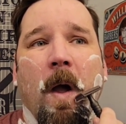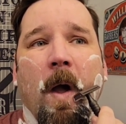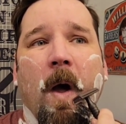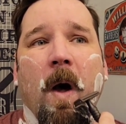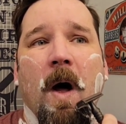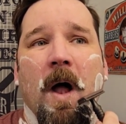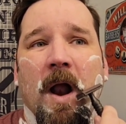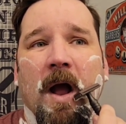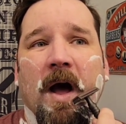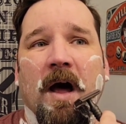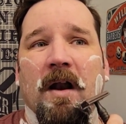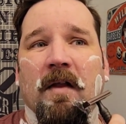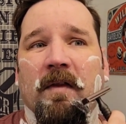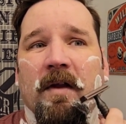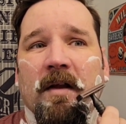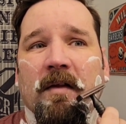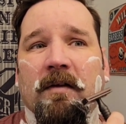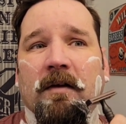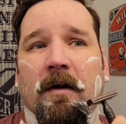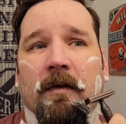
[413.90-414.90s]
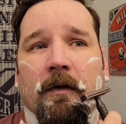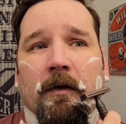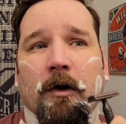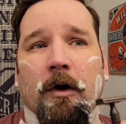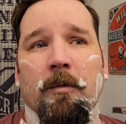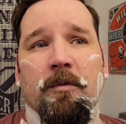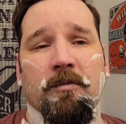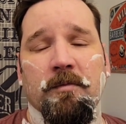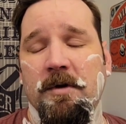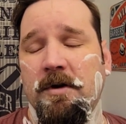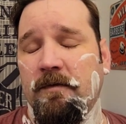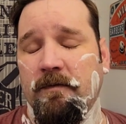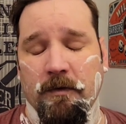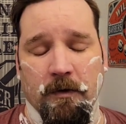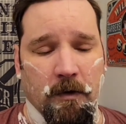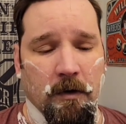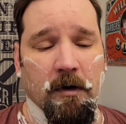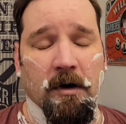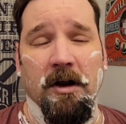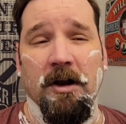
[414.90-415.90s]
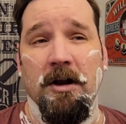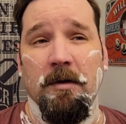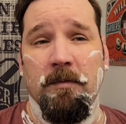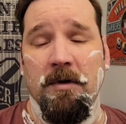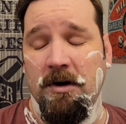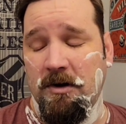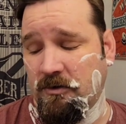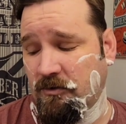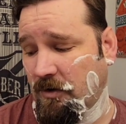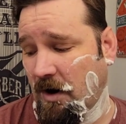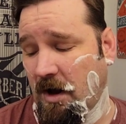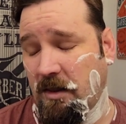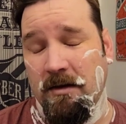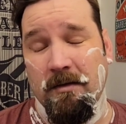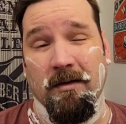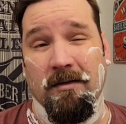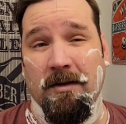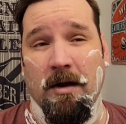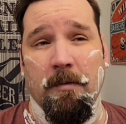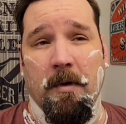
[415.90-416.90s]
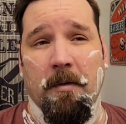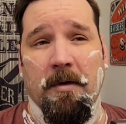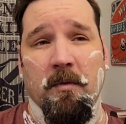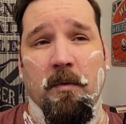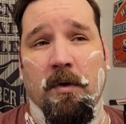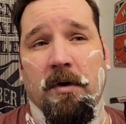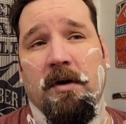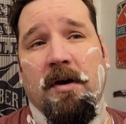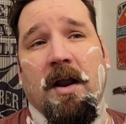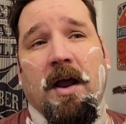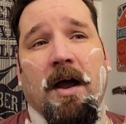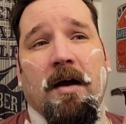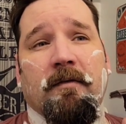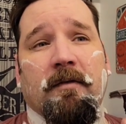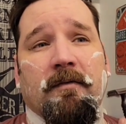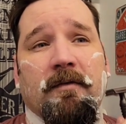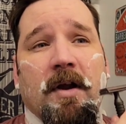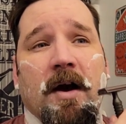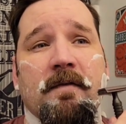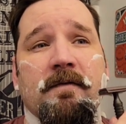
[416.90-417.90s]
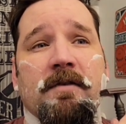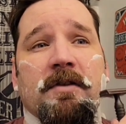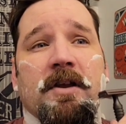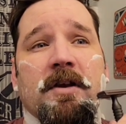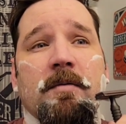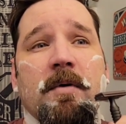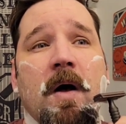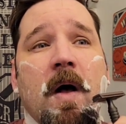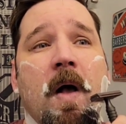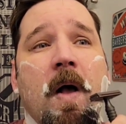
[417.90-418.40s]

And I gotta thank the other groomsmen for getting me to try them, because I probably wouldn't have if not for them.